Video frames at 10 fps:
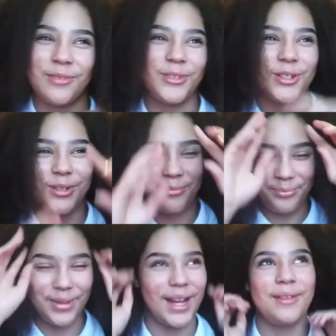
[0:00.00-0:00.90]
I'm such a
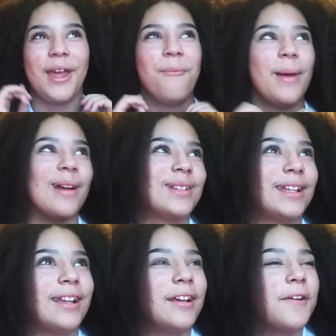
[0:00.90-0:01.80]
bad name
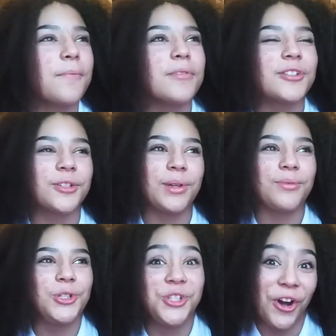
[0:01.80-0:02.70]
person. So I was
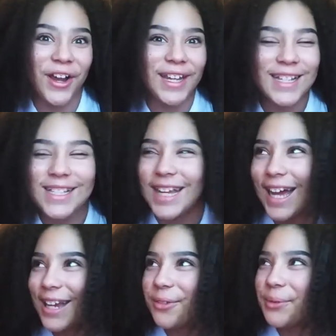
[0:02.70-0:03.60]
with Joyce,
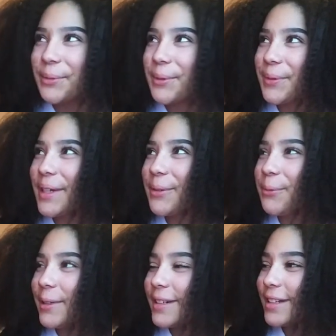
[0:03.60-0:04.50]
and we were like
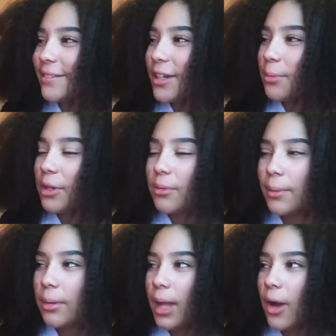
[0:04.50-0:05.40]
walking around the block.
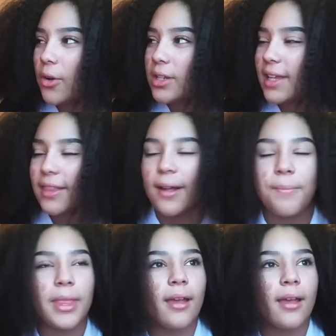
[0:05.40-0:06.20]
Blah blah blah. I already said that.